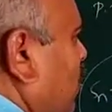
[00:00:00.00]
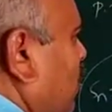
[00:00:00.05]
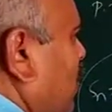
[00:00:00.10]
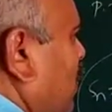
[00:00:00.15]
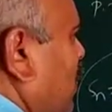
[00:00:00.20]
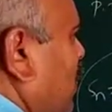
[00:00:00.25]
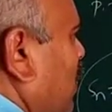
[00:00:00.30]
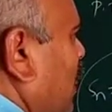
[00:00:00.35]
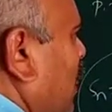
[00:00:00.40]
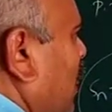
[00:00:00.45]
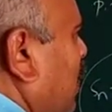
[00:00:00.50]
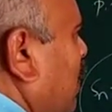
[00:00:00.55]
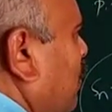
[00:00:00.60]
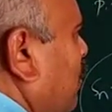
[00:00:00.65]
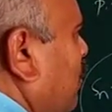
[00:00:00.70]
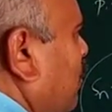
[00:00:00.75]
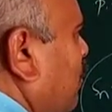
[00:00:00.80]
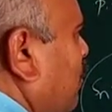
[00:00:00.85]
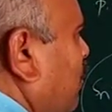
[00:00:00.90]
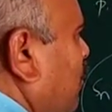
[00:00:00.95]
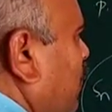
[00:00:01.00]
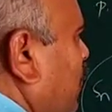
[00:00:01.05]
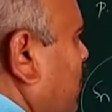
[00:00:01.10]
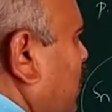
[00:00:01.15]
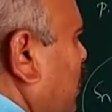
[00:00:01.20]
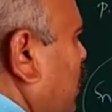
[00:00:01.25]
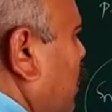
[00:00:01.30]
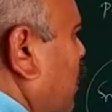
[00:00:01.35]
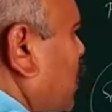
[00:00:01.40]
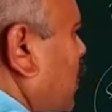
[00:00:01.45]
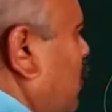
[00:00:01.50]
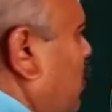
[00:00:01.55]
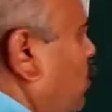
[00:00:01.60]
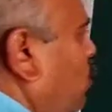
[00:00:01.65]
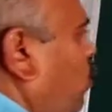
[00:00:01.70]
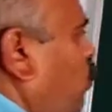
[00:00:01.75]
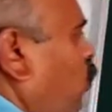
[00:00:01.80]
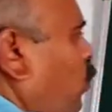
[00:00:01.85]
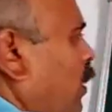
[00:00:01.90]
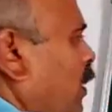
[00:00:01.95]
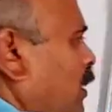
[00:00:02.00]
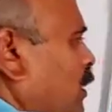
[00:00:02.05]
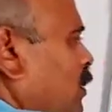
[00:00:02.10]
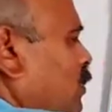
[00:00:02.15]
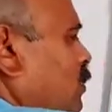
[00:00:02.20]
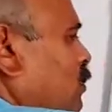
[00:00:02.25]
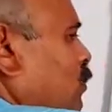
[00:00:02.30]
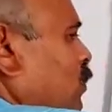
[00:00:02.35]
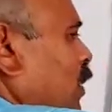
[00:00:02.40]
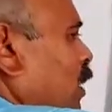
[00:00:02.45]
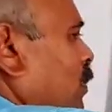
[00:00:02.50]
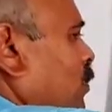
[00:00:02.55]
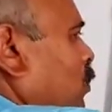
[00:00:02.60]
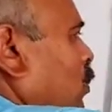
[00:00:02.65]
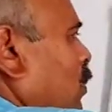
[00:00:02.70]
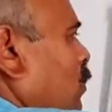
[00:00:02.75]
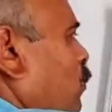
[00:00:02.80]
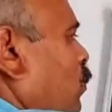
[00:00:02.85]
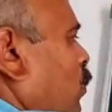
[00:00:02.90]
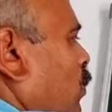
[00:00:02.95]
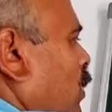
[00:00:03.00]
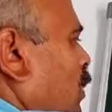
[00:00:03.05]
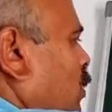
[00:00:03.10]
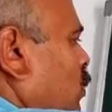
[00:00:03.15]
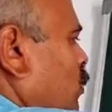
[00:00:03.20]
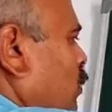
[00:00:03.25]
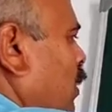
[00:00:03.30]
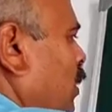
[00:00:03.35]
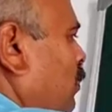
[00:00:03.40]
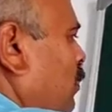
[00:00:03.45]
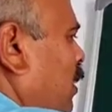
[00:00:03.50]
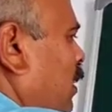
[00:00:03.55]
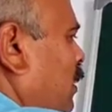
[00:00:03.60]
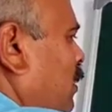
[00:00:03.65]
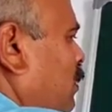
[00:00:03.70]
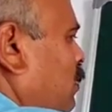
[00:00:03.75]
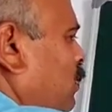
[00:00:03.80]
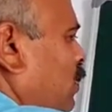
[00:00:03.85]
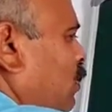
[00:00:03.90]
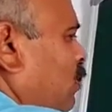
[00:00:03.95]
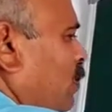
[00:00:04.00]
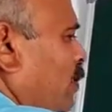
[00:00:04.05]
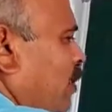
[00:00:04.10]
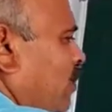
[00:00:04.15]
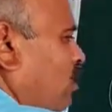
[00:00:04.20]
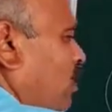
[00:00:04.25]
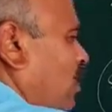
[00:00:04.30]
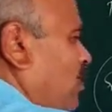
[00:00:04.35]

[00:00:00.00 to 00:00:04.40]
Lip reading: What is R? 4 raised to 1 upon 4 raised to n minus 1 upon